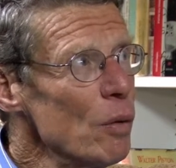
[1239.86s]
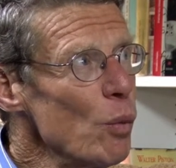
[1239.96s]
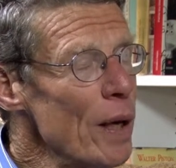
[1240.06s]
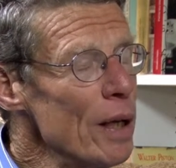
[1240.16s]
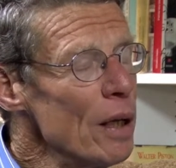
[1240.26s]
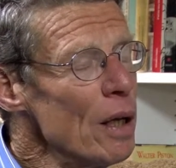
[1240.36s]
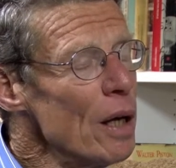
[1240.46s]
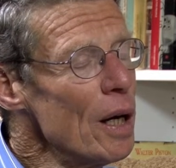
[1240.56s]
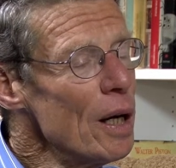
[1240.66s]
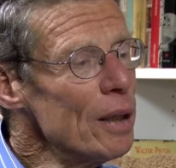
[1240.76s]
when
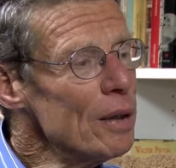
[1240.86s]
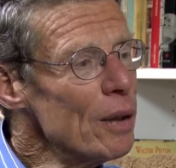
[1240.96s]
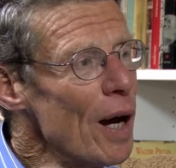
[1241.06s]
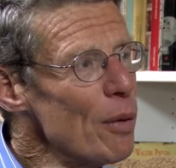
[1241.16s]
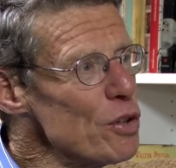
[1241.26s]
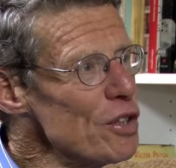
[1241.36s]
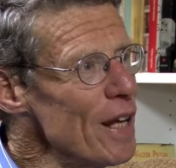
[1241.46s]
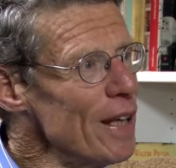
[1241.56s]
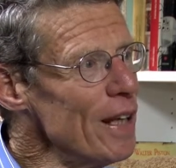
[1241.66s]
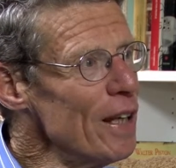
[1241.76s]
uh, I was
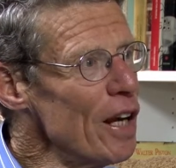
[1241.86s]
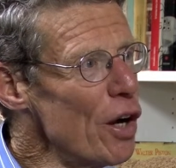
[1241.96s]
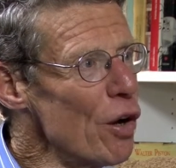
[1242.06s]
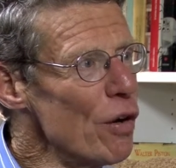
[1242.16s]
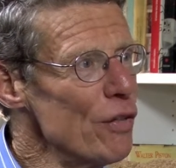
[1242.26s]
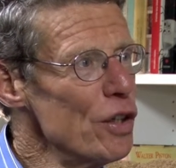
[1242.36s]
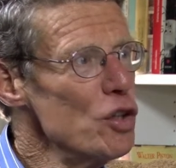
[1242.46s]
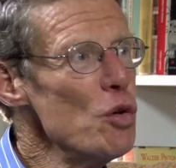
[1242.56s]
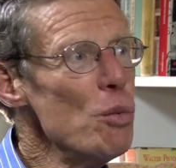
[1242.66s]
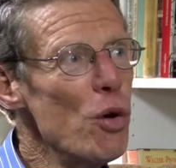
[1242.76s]
taking care of a
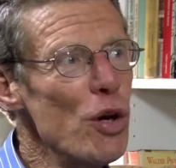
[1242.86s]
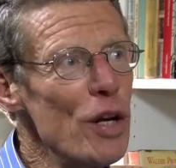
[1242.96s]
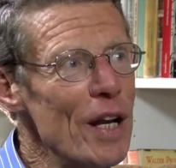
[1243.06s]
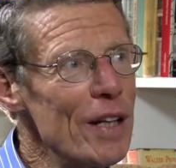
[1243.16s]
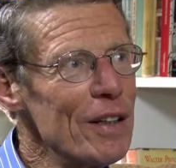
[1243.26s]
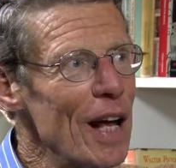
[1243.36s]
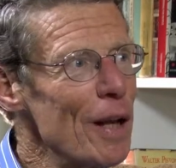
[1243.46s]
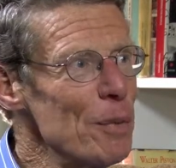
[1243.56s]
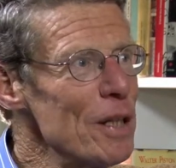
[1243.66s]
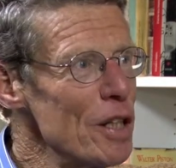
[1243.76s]
newborn at
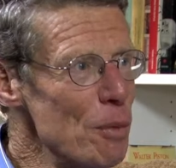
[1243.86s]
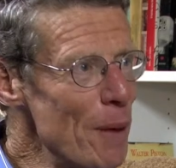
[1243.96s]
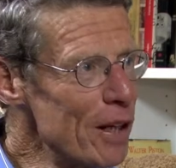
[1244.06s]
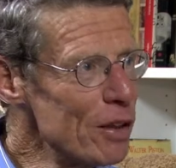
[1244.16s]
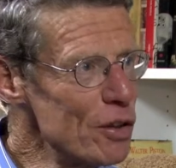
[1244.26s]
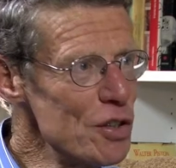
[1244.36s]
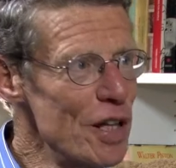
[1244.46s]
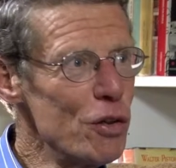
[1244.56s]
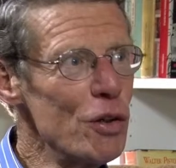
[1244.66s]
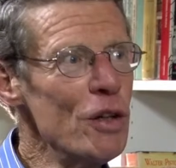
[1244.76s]
Gallup Indian Medical
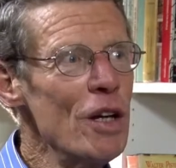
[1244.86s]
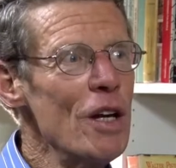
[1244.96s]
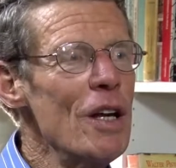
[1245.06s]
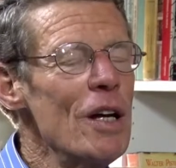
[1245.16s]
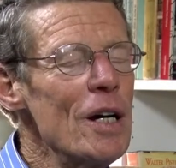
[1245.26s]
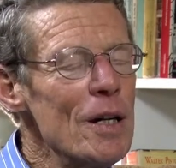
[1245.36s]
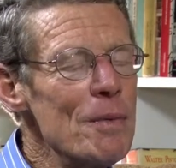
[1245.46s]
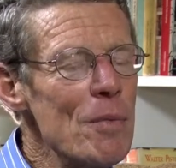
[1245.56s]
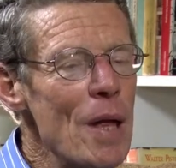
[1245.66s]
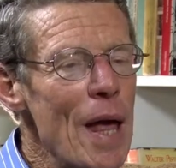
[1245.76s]
Center.
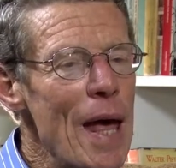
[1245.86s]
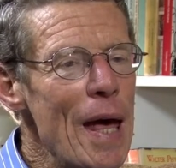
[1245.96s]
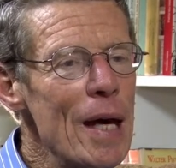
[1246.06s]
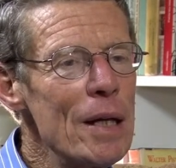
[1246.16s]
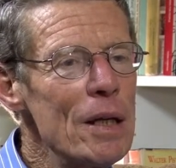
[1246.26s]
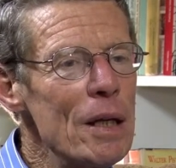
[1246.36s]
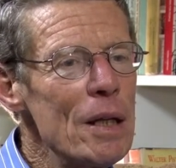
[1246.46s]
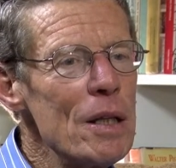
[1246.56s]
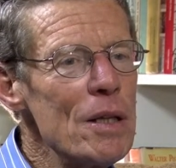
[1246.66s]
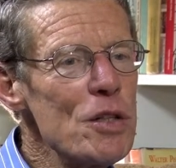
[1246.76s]
Um, and
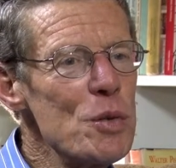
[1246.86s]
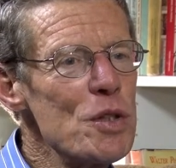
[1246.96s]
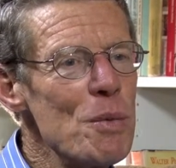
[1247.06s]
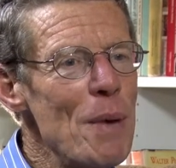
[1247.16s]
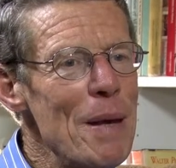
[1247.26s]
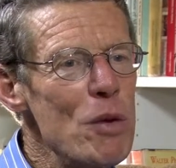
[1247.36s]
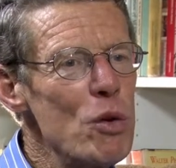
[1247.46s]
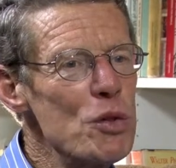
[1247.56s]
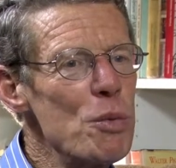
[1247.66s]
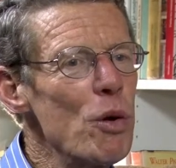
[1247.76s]
this was a baby
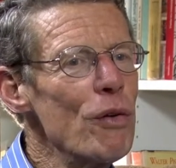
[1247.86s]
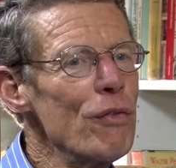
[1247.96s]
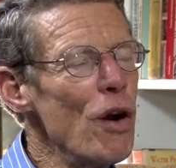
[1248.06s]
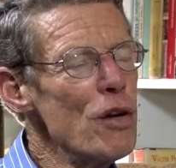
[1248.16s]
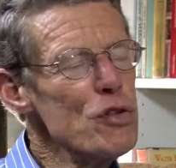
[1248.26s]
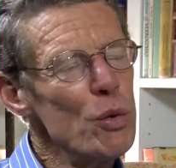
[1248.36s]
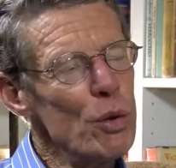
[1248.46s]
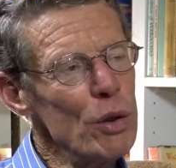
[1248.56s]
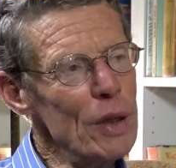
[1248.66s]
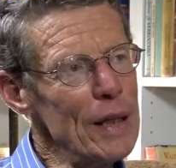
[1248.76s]
who was born far too
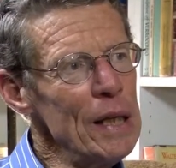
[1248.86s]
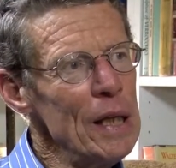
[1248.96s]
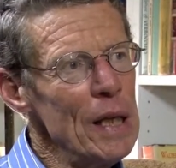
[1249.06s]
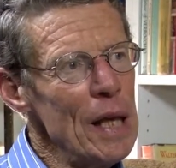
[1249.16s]
early